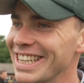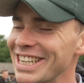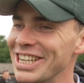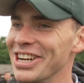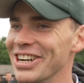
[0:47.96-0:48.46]

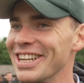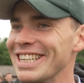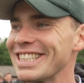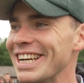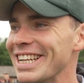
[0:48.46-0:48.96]

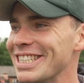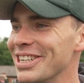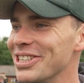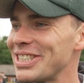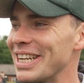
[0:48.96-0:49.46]
there's
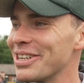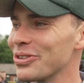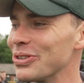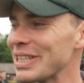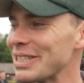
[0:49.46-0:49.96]
no set
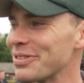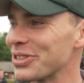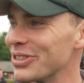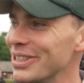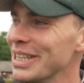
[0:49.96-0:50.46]
course, that's for
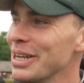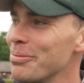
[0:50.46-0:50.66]
sure.